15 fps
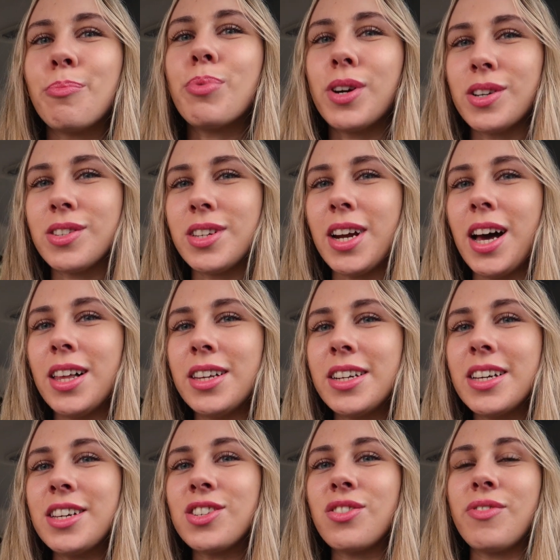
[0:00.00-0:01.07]

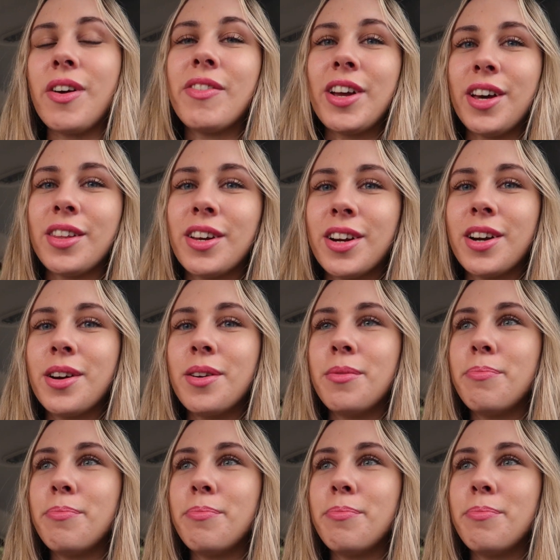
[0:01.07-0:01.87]
personalities of every other